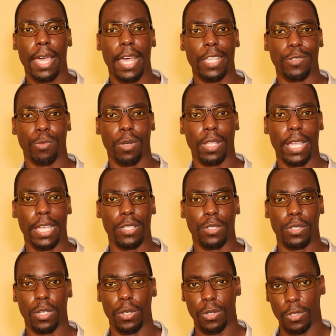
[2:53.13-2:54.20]
as well as
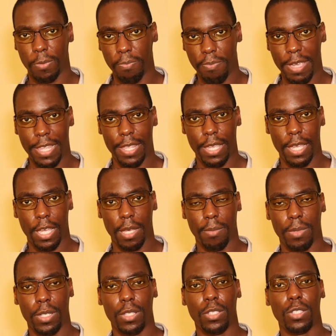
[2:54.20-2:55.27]
those
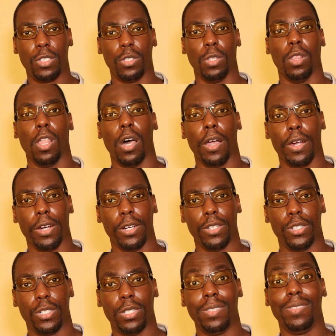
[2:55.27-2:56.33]
medium to
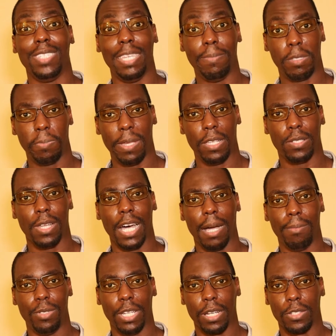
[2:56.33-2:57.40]
large deep space
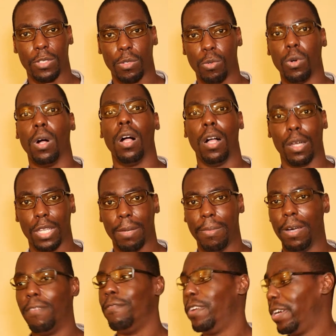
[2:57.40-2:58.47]
objects will all come
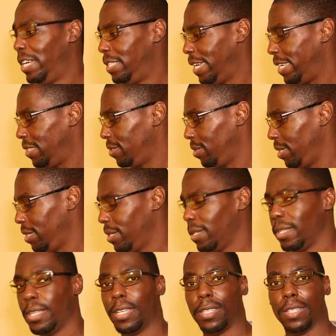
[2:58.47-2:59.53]
out very nicely
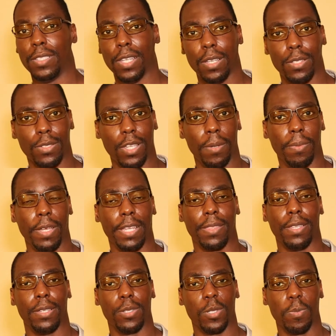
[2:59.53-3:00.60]
in a telescope like
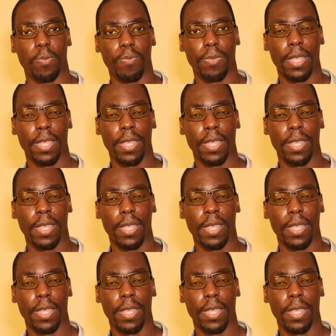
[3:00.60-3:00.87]
this.